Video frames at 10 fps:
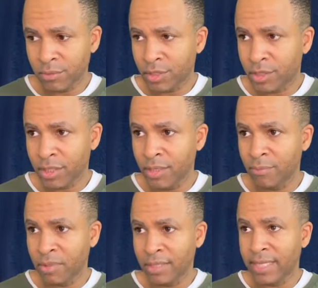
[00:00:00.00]
she
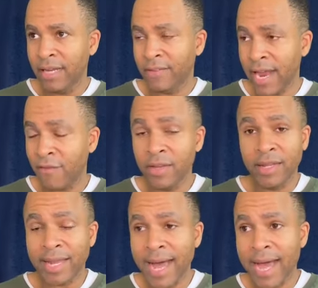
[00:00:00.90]
believed every
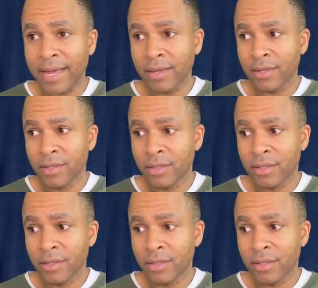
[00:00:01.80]
lie